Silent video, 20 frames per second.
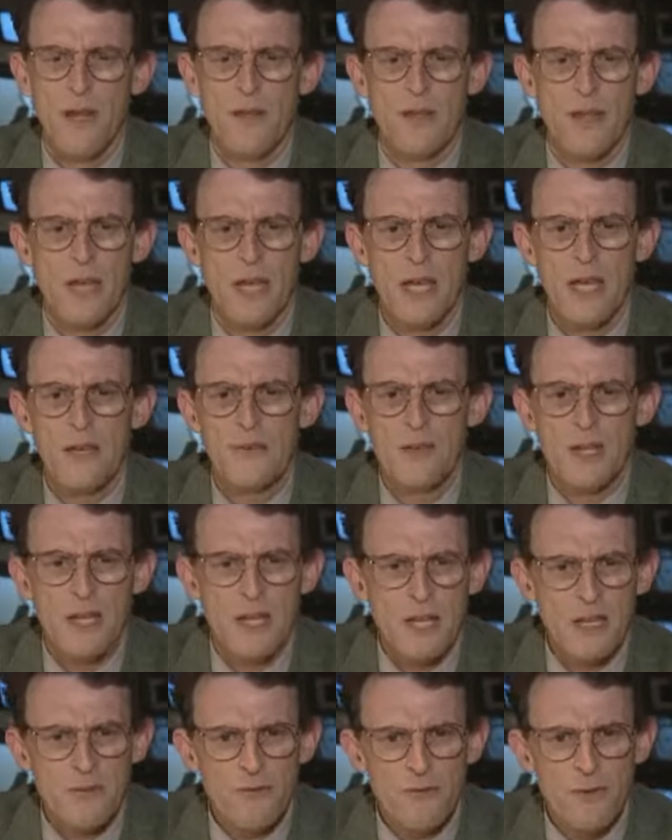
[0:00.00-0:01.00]
They even
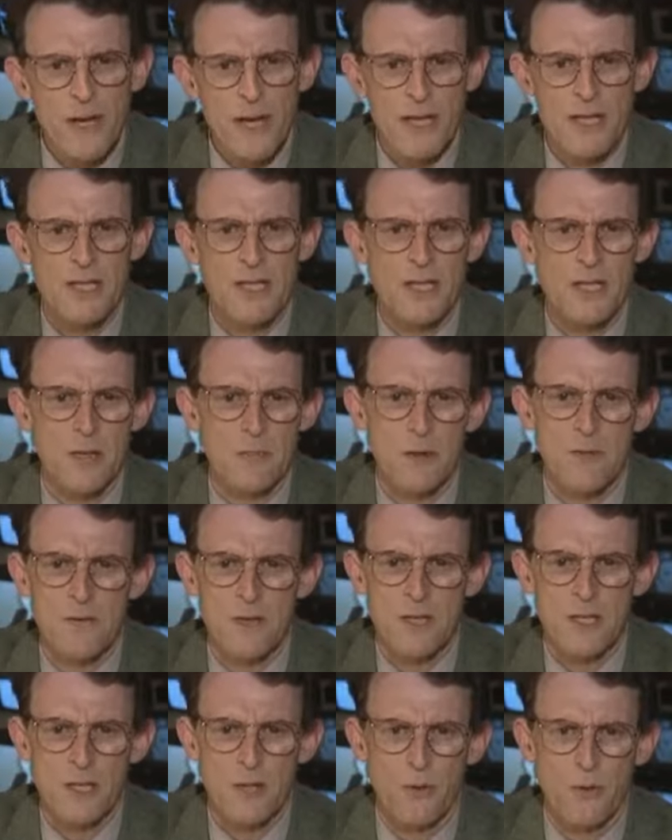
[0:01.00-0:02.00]
invest some of
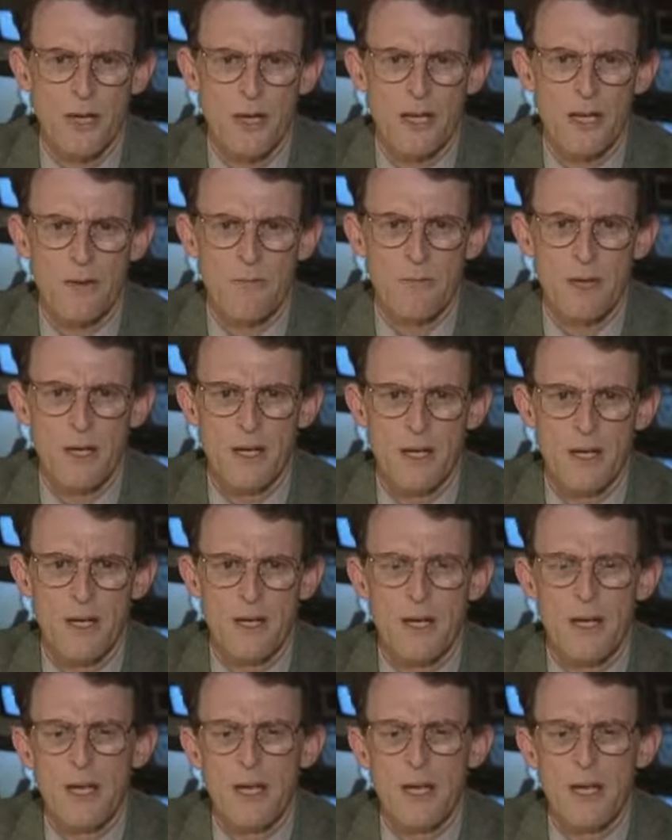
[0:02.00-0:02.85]
this created money.